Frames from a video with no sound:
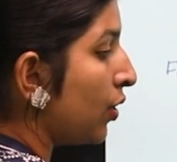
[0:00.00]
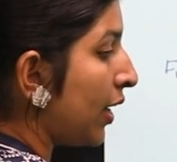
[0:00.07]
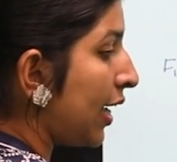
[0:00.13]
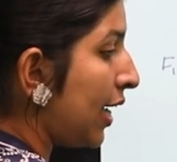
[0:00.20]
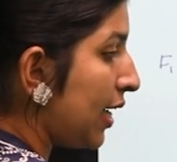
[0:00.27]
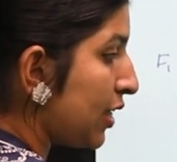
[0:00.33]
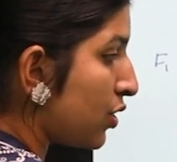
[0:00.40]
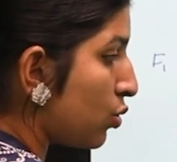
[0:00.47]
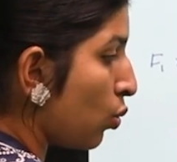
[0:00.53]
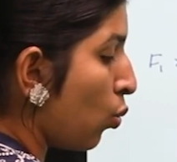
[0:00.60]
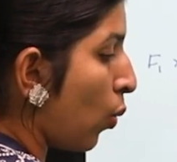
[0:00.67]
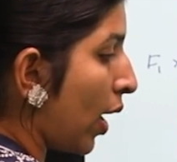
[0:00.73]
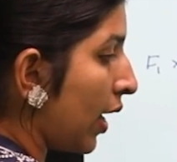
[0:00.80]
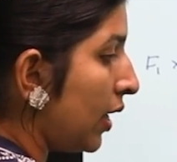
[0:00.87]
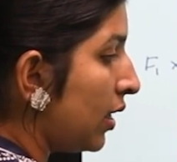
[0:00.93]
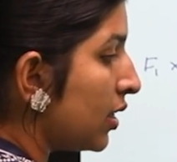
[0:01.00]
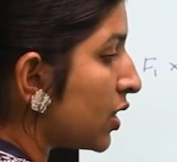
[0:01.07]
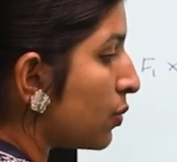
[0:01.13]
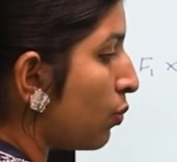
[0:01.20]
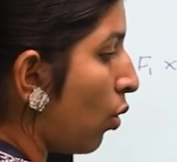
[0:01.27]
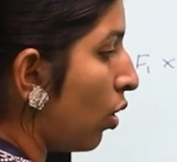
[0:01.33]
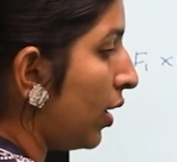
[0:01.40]
is to 1
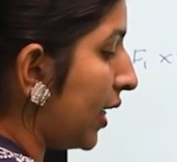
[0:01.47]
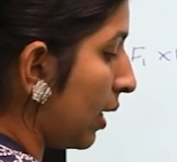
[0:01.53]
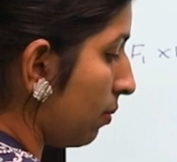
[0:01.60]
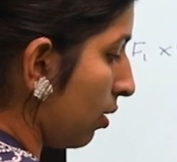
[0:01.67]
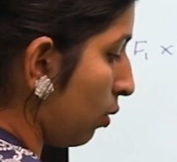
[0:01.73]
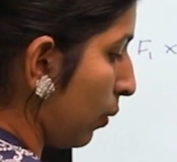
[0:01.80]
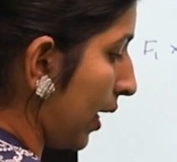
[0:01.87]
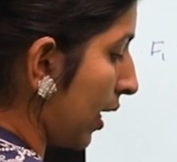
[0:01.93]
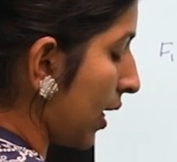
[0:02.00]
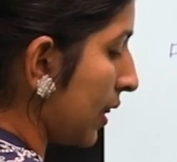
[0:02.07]
small double v.